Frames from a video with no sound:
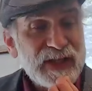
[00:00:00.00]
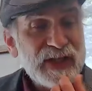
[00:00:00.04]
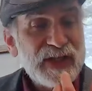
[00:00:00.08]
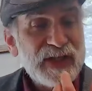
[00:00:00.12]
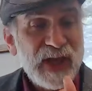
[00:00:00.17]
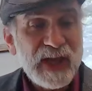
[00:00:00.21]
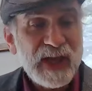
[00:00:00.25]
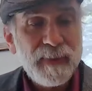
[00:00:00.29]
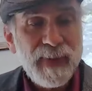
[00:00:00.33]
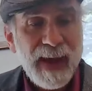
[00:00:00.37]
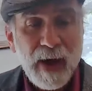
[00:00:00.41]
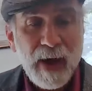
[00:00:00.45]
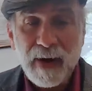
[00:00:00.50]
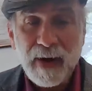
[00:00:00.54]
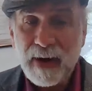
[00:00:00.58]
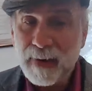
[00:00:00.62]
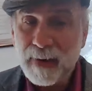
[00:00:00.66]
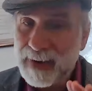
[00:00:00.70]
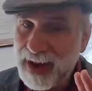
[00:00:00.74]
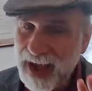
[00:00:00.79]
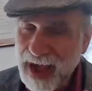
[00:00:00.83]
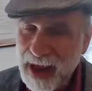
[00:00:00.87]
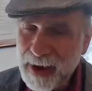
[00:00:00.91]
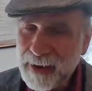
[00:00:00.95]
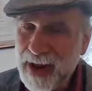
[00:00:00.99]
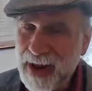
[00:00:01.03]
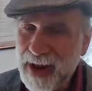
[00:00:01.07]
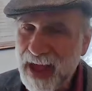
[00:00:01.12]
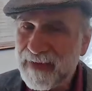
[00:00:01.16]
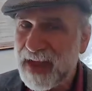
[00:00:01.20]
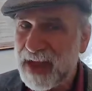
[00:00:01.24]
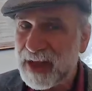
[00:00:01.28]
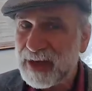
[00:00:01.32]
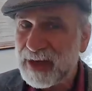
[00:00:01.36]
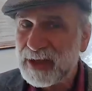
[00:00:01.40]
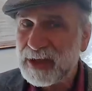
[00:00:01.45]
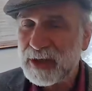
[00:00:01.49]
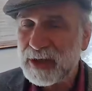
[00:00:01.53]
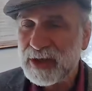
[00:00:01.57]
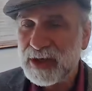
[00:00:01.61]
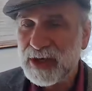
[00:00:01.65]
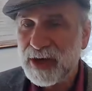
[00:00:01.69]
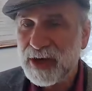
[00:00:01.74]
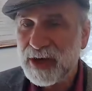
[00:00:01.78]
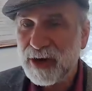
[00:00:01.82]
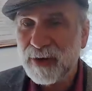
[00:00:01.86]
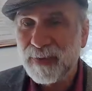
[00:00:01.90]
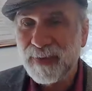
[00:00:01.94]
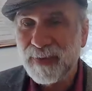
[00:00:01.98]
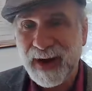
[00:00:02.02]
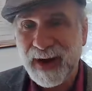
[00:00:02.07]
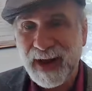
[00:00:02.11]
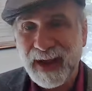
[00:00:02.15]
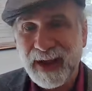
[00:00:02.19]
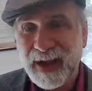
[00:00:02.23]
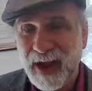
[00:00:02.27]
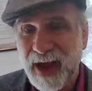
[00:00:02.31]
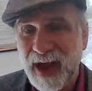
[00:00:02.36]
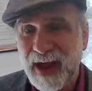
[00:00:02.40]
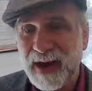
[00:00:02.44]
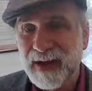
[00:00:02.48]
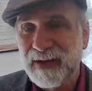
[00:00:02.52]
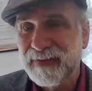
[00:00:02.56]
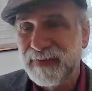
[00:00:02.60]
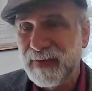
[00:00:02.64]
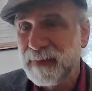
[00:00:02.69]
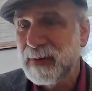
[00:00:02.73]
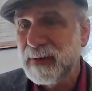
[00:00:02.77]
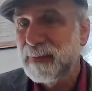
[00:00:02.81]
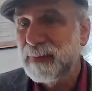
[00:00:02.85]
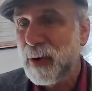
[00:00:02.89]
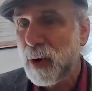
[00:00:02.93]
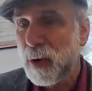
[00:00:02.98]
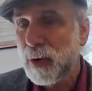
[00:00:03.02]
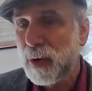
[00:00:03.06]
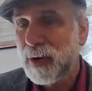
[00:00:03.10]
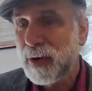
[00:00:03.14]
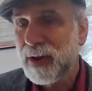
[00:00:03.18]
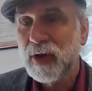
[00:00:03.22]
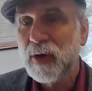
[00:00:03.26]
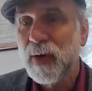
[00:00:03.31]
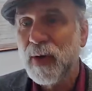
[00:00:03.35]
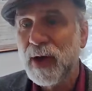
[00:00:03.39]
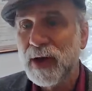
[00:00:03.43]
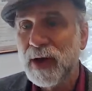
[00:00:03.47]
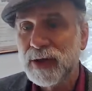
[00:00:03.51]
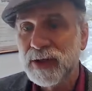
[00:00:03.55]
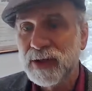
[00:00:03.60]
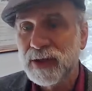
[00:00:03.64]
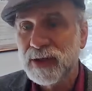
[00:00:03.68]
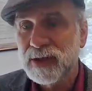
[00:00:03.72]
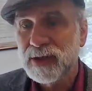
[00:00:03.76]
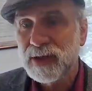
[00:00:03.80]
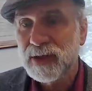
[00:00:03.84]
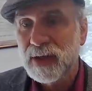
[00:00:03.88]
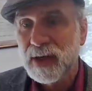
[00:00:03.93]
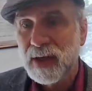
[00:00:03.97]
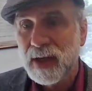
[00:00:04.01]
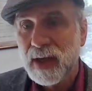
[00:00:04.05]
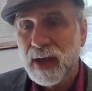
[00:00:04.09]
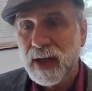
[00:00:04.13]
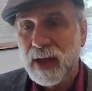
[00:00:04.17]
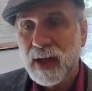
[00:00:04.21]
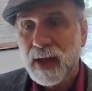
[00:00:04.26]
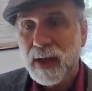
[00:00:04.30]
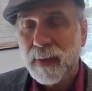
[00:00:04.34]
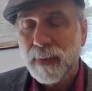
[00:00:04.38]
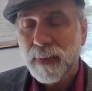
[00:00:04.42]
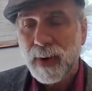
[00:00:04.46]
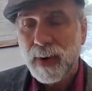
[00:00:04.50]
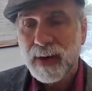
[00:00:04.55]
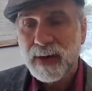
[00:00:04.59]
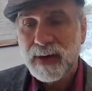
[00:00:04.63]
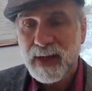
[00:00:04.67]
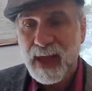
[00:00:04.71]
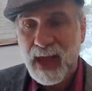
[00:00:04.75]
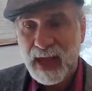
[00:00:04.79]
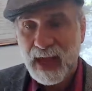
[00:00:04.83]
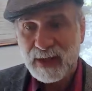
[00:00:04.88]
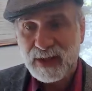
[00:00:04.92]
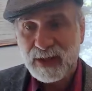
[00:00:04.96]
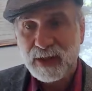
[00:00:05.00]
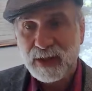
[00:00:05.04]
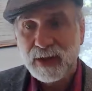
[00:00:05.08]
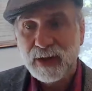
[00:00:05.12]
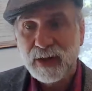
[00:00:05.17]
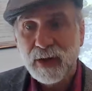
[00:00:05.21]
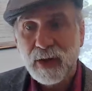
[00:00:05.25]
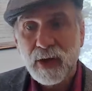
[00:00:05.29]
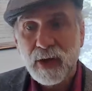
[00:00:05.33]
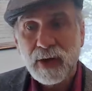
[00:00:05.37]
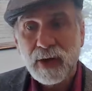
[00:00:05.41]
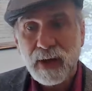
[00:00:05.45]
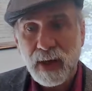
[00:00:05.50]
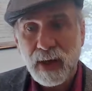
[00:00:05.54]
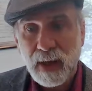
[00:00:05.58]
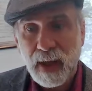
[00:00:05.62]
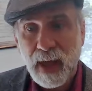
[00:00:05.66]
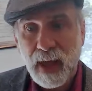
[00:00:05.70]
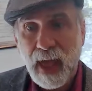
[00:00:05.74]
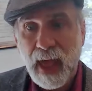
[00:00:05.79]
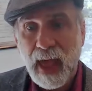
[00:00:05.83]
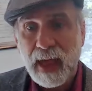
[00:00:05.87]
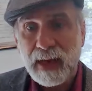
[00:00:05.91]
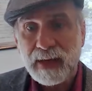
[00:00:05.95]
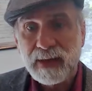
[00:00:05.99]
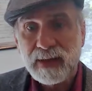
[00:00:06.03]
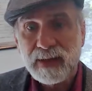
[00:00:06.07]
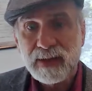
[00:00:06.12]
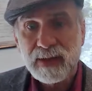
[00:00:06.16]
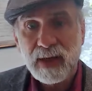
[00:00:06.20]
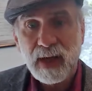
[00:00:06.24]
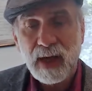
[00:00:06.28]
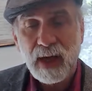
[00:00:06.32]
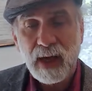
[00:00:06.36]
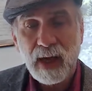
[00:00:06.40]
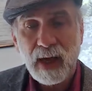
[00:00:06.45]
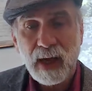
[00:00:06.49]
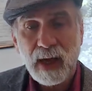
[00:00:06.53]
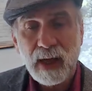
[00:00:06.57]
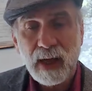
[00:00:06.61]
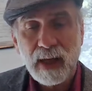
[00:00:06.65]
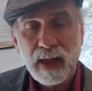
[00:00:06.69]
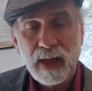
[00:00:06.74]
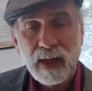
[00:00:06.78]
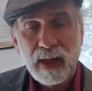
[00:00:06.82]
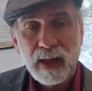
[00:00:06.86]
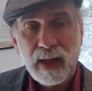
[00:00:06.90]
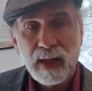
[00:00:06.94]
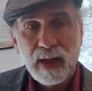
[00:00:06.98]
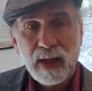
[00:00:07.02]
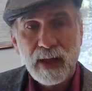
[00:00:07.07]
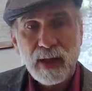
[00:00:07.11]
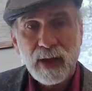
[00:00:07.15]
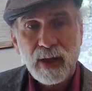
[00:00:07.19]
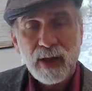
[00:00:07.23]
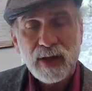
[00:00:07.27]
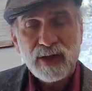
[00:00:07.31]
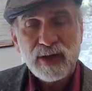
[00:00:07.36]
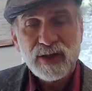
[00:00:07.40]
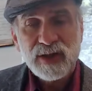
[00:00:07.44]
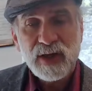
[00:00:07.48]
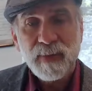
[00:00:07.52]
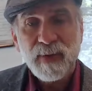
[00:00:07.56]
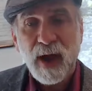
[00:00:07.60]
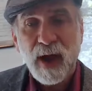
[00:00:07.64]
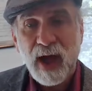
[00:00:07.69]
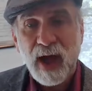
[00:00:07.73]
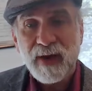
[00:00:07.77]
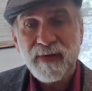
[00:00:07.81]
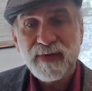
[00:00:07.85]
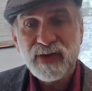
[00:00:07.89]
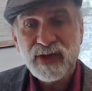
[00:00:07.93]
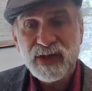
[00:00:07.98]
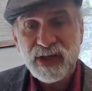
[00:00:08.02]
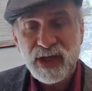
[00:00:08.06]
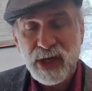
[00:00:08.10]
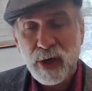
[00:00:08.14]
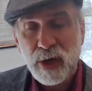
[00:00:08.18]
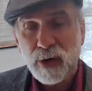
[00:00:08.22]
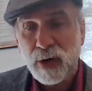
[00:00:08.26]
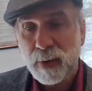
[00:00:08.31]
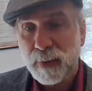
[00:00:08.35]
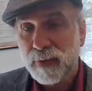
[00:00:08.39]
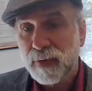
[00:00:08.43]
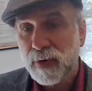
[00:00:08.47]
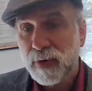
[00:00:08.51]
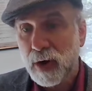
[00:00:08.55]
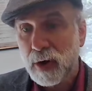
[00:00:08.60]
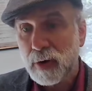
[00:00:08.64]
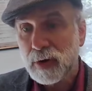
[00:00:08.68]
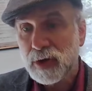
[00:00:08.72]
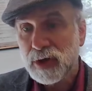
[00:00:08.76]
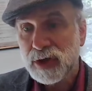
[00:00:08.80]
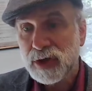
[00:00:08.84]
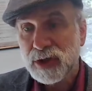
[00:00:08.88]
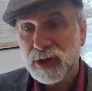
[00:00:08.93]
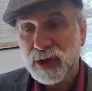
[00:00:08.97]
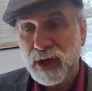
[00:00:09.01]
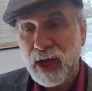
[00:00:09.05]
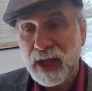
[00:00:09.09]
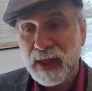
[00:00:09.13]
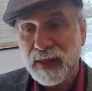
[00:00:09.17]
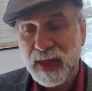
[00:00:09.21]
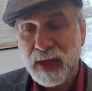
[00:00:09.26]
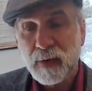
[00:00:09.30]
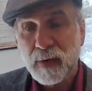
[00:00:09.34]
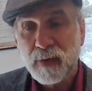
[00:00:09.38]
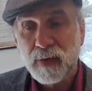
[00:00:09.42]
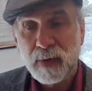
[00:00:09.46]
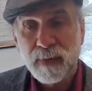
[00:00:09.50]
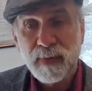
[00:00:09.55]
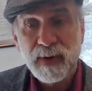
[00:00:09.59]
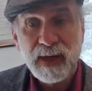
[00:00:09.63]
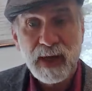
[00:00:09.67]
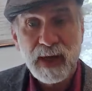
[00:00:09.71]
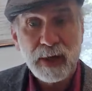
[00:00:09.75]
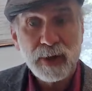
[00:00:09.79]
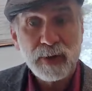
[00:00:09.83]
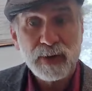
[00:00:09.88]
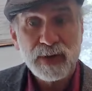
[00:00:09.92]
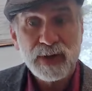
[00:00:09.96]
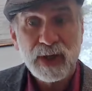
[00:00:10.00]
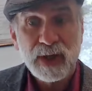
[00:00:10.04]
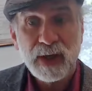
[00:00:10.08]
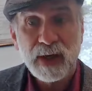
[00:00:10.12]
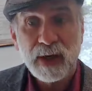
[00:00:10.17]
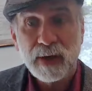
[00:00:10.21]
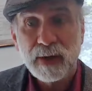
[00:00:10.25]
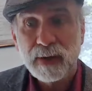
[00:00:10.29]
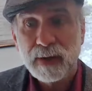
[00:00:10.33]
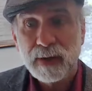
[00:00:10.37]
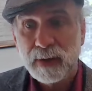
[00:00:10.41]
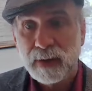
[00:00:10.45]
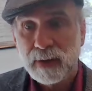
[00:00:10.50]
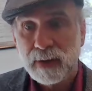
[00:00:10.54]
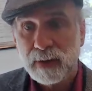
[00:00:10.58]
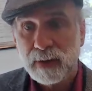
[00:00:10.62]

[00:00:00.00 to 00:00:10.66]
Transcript: least think about. I mean, I don't have answers here, but I kind of have been poking at the questions. But yes, looking at uh, some kind of tiered approach, I think would be interesting here.